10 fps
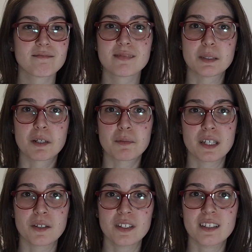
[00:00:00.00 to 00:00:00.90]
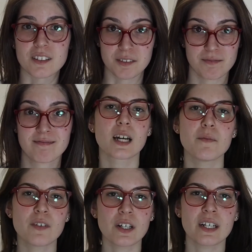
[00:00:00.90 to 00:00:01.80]
Sometimes I don't either. I'm
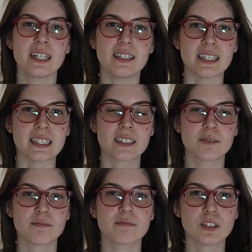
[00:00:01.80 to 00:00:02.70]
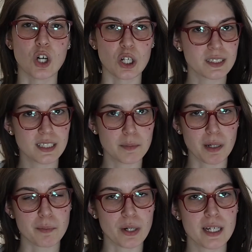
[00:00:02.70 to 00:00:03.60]
very like lost in
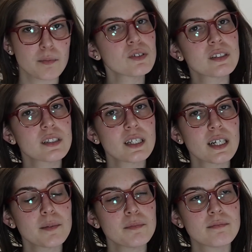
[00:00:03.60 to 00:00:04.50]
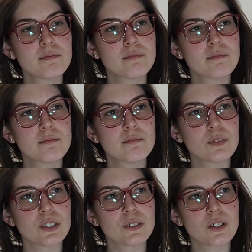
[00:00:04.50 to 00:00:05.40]
my brain most of the time.
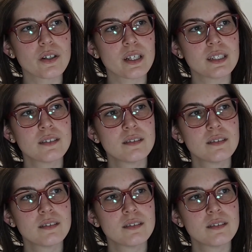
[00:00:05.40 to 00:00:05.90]
What do you call that?